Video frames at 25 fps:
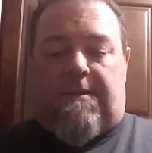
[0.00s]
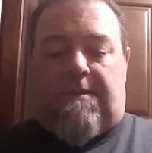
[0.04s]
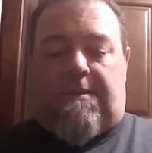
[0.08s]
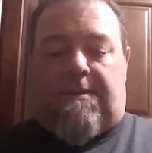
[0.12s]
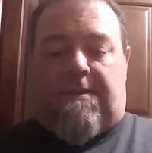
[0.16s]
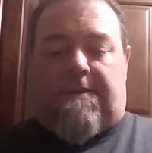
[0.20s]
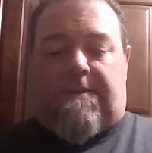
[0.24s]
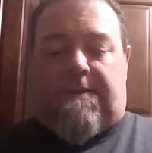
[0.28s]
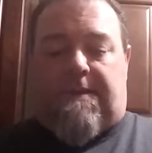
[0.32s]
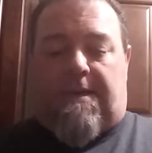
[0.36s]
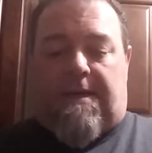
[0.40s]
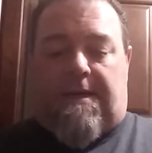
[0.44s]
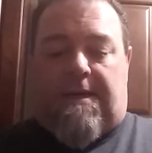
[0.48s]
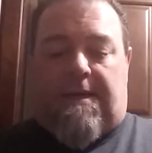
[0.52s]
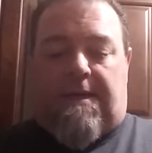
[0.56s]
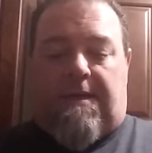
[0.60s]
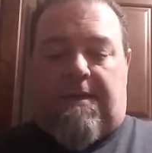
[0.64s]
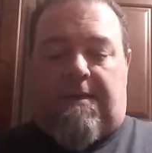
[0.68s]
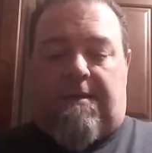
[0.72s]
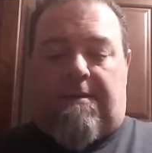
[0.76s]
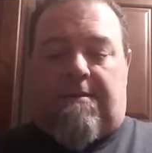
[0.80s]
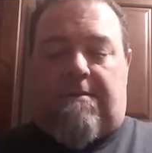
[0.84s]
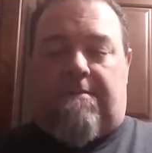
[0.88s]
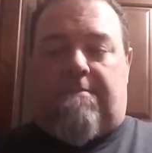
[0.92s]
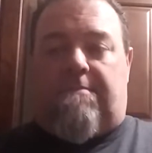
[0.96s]

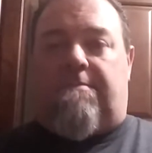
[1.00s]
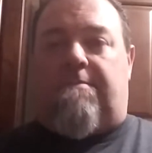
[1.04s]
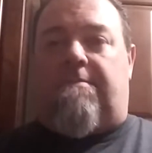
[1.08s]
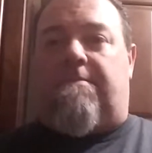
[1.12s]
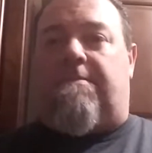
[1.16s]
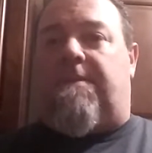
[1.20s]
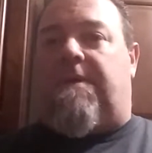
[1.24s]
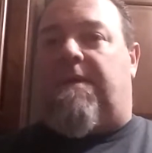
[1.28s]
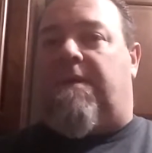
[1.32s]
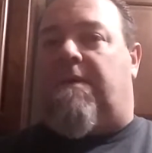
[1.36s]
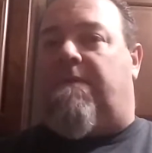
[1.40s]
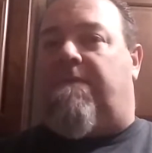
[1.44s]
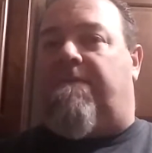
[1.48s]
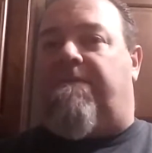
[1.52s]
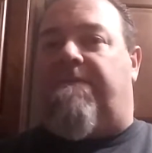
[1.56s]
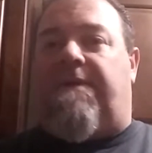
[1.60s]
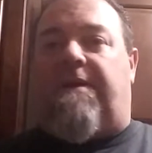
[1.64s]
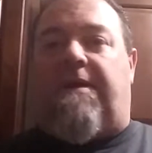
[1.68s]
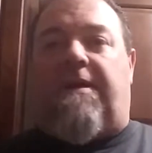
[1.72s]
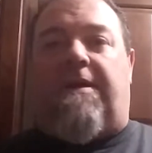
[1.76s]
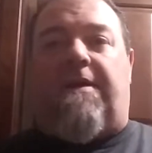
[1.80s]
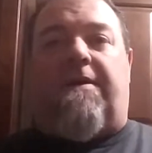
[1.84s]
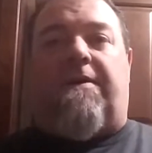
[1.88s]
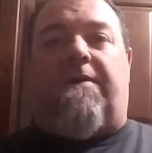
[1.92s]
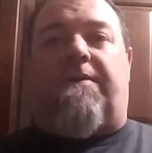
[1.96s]
design,
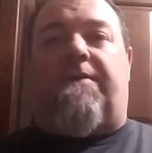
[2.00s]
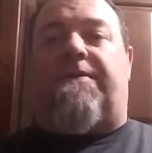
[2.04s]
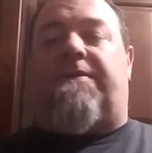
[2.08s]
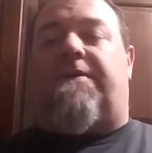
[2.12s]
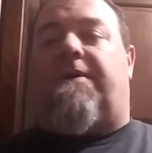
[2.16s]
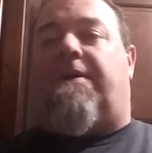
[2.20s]
videos